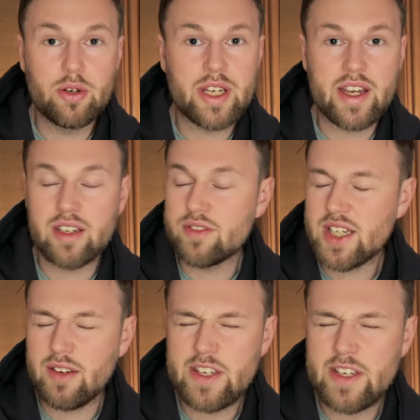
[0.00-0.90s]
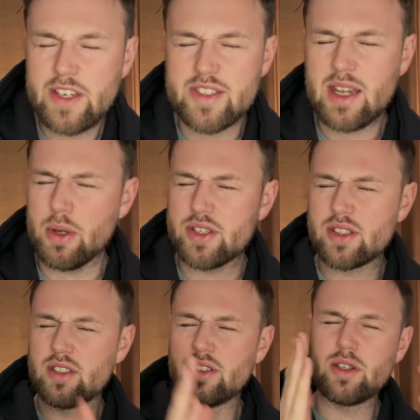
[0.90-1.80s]
the I N F J feels they
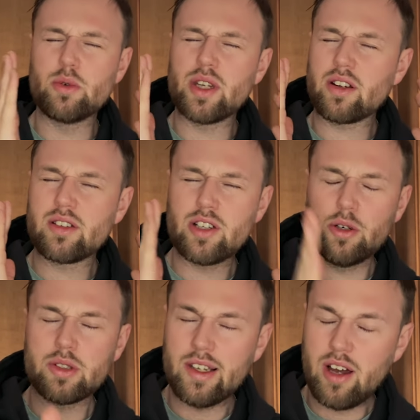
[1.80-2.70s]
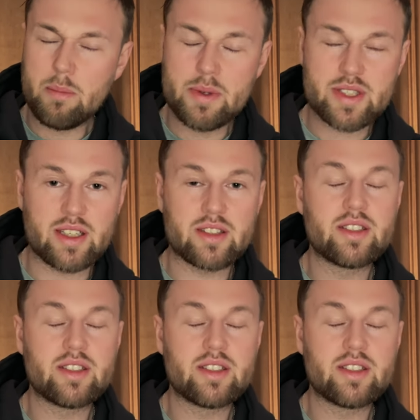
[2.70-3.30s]
must do the total opposite,